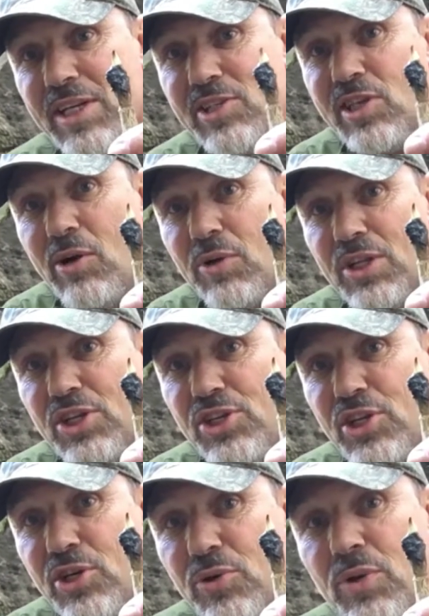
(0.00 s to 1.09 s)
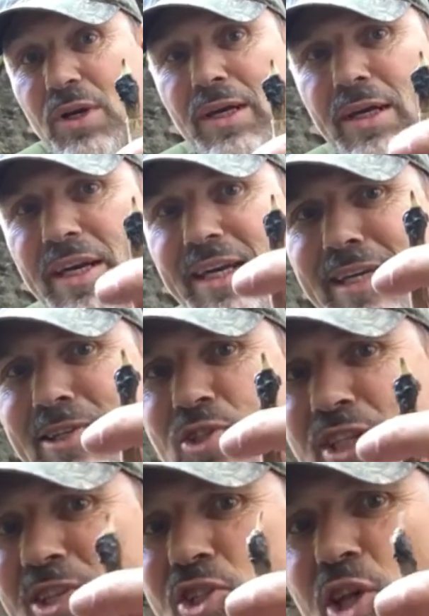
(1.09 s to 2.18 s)
is going to do is
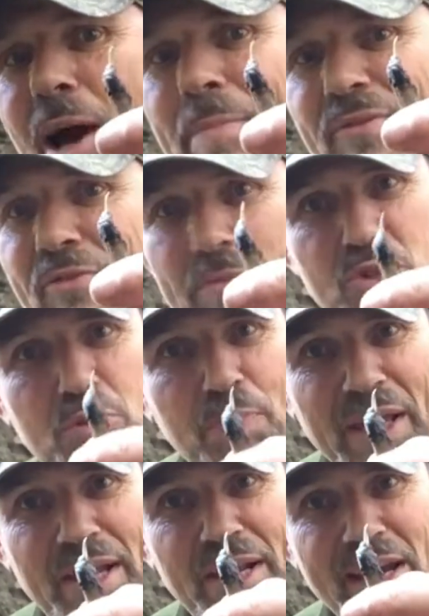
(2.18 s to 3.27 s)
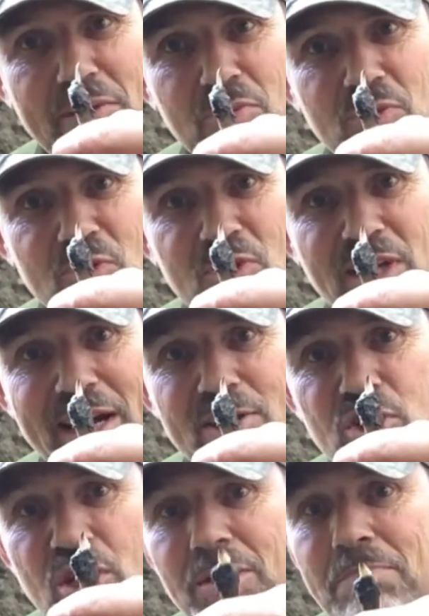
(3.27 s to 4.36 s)
just stop it from splitting out and
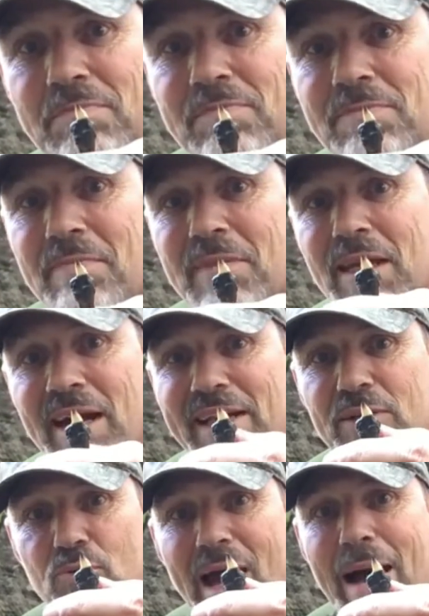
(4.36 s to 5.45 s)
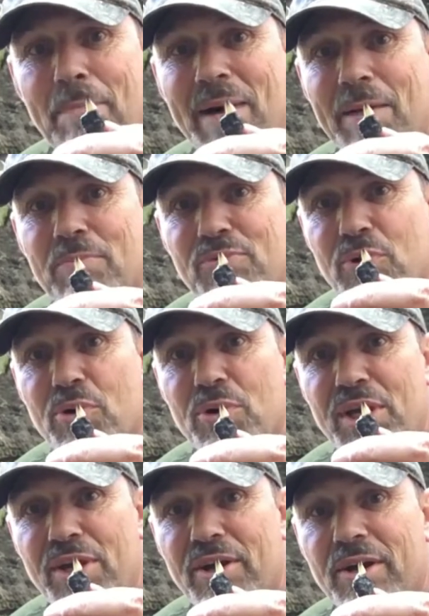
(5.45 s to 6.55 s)
such. I can wrap up through
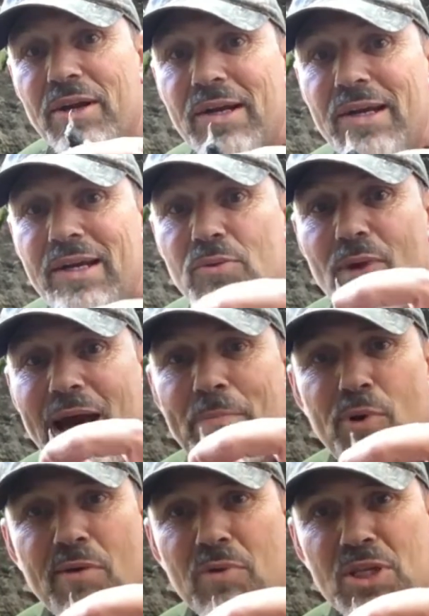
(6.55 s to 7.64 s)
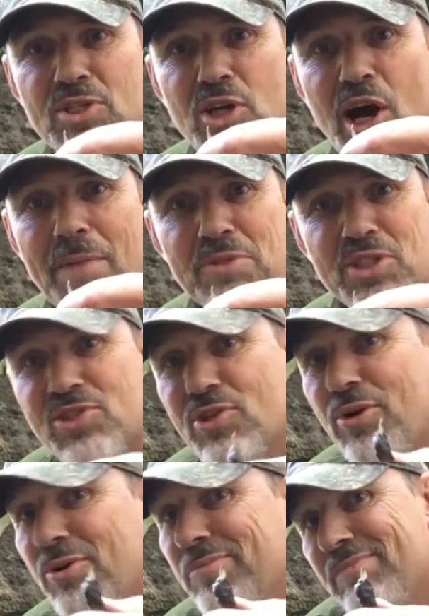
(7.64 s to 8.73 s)
here, wrap over the top just
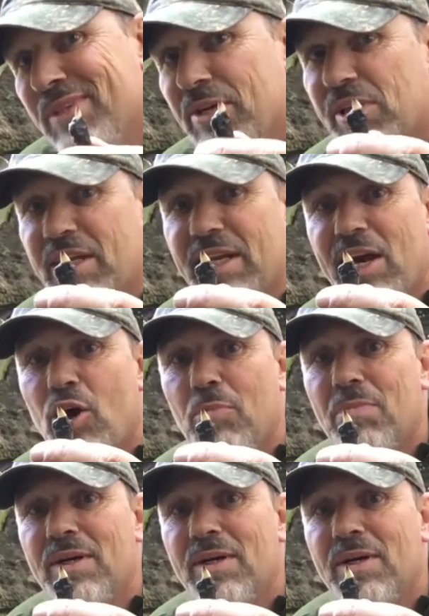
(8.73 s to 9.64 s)
so it can help